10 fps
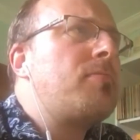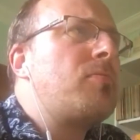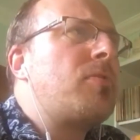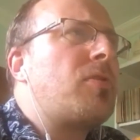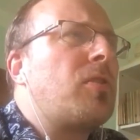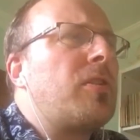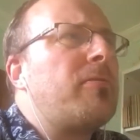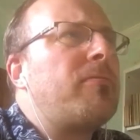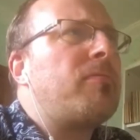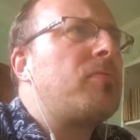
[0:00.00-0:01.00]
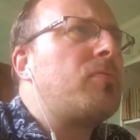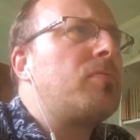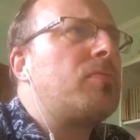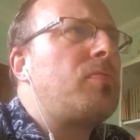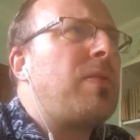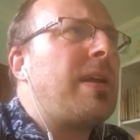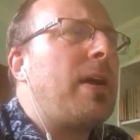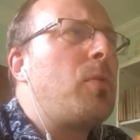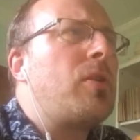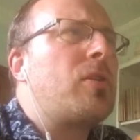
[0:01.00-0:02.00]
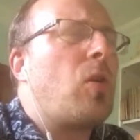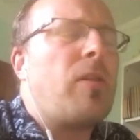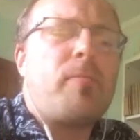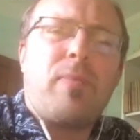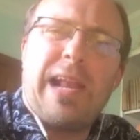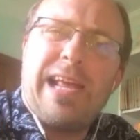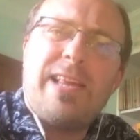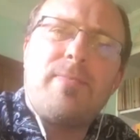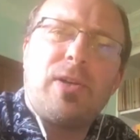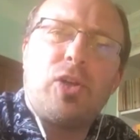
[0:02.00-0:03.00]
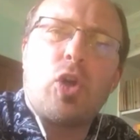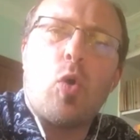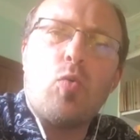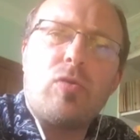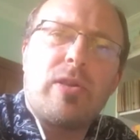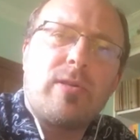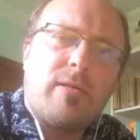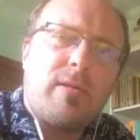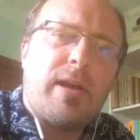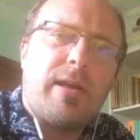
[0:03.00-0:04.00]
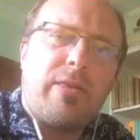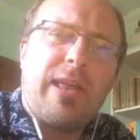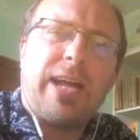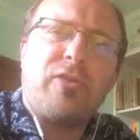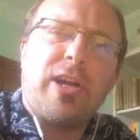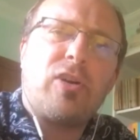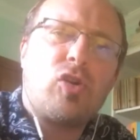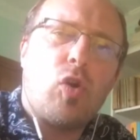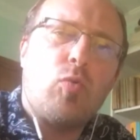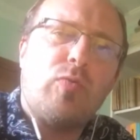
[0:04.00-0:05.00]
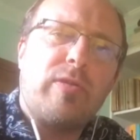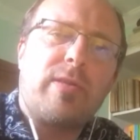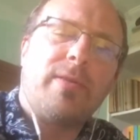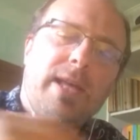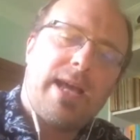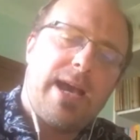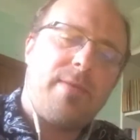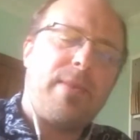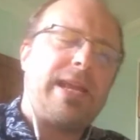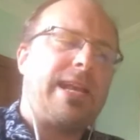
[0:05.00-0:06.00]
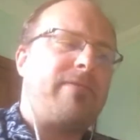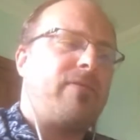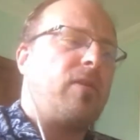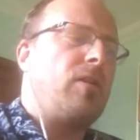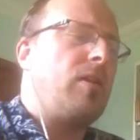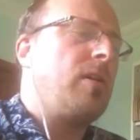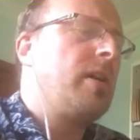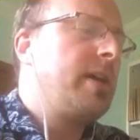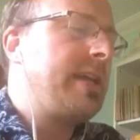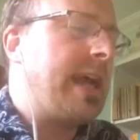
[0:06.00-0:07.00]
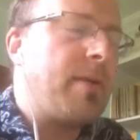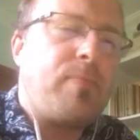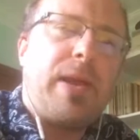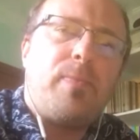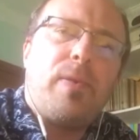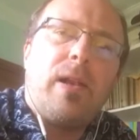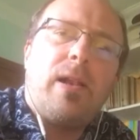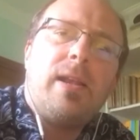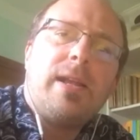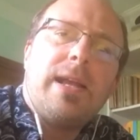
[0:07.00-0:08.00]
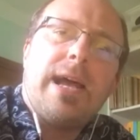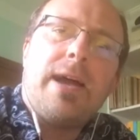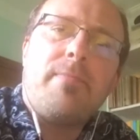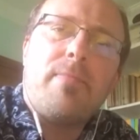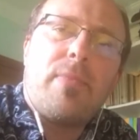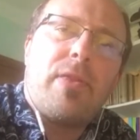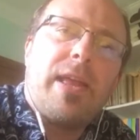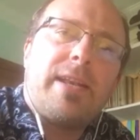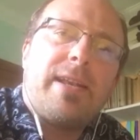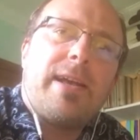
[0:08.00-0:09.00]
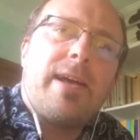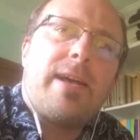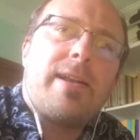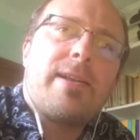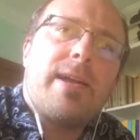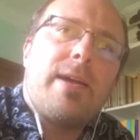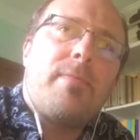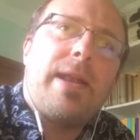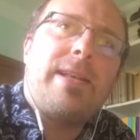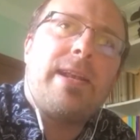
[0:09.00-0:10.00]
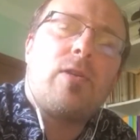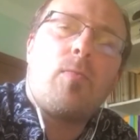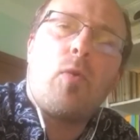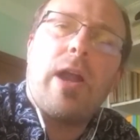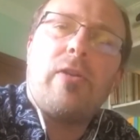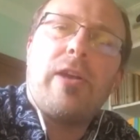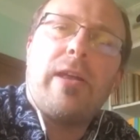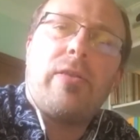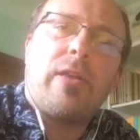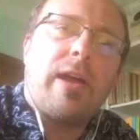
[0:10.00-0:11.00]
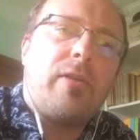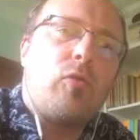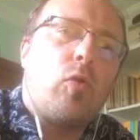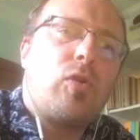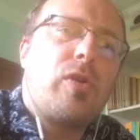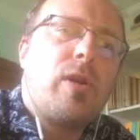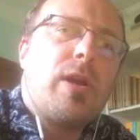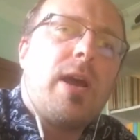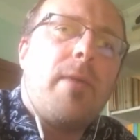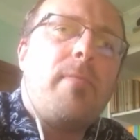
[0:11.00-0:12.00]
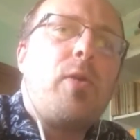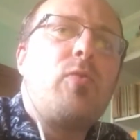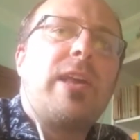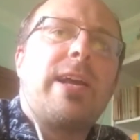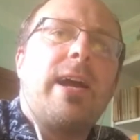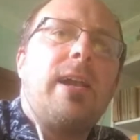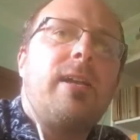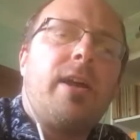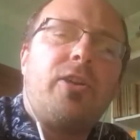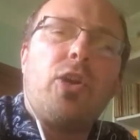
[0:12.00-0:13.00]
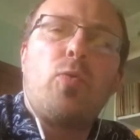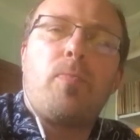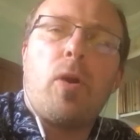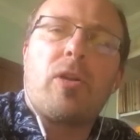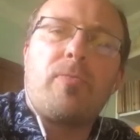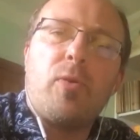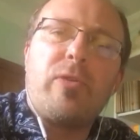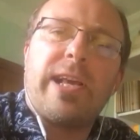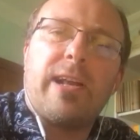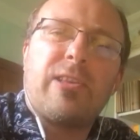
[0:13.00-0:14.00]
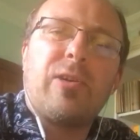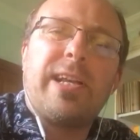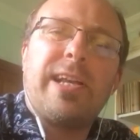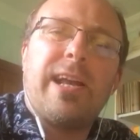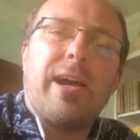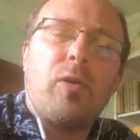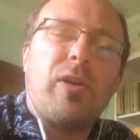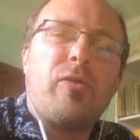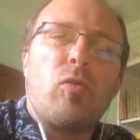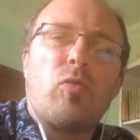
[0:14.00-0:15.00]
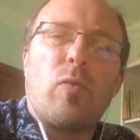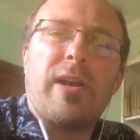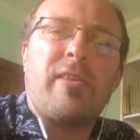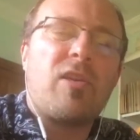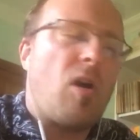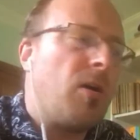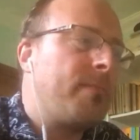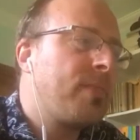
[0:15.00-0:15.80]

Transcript: sort of, I wouldn't call them plays, but shows, theatric shows, mainly for young people. Theatre Menter Cwm Gwenreth. I wrote a musical, a jukebox musical. So I only wrote one song.